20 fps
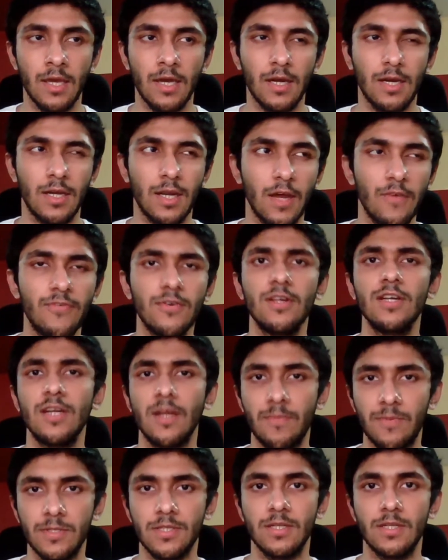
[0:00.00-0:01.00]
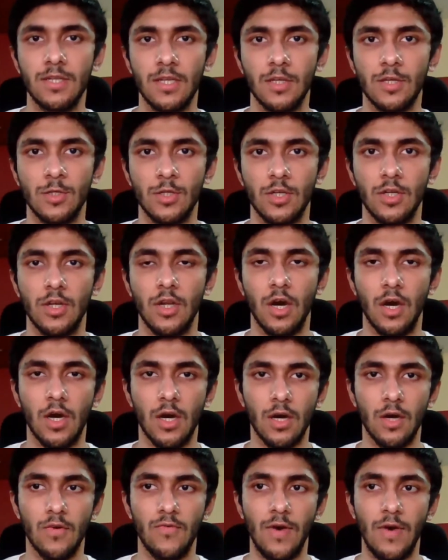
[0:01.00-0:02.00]
graphical representation
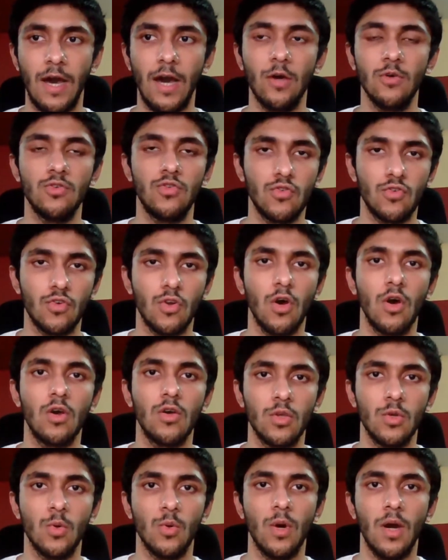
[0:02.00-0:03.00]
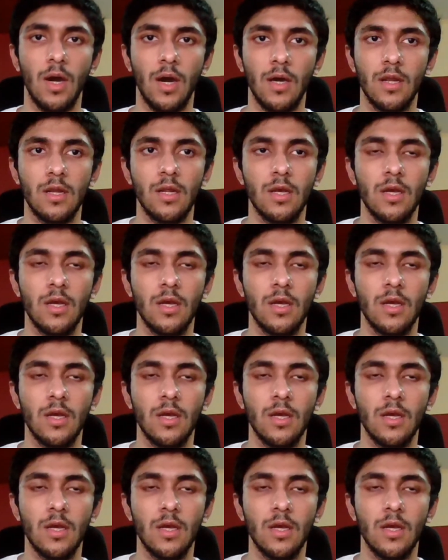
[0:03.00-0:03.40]
of how strong you are